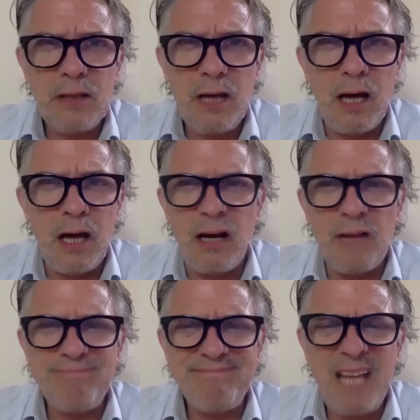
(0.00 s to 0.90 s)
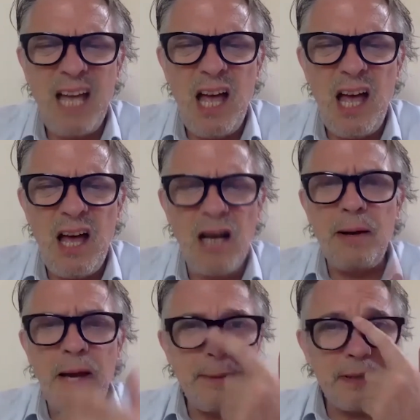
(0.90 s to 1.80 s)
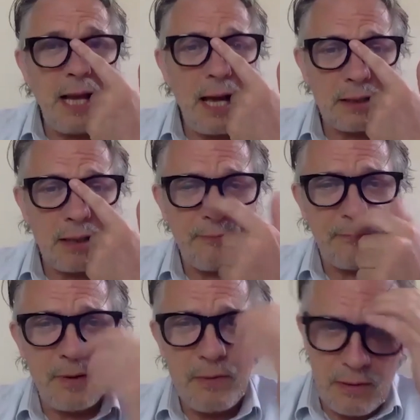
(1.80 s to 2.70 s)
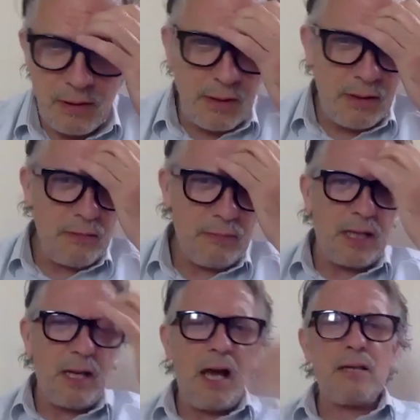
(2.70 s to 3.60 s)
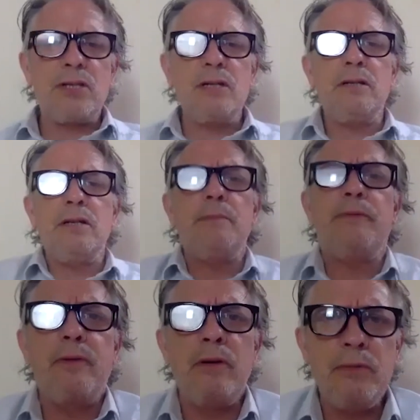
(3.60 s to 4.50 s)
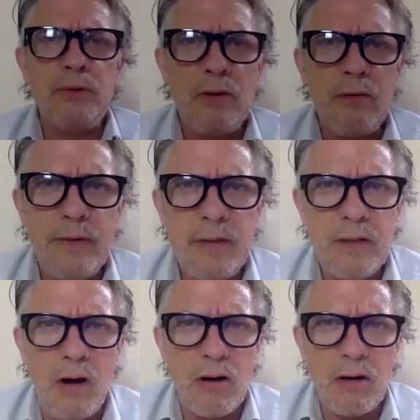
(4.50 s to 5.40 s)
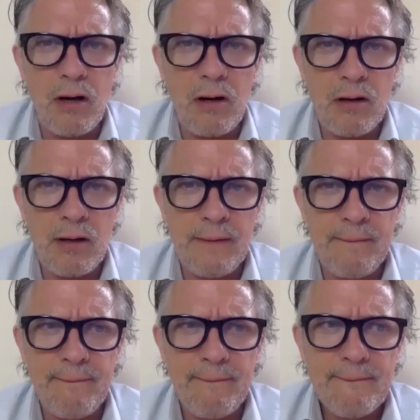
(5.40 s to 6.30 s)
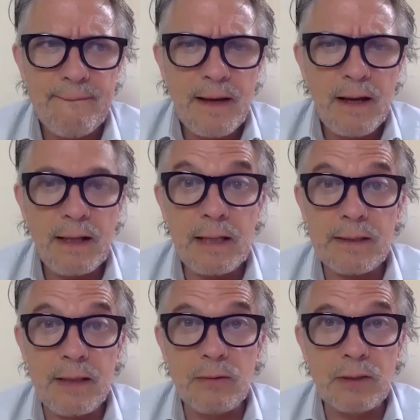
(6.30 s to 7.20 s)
And I mean, last year or the year before, I was over in Hong Kong, and I guess those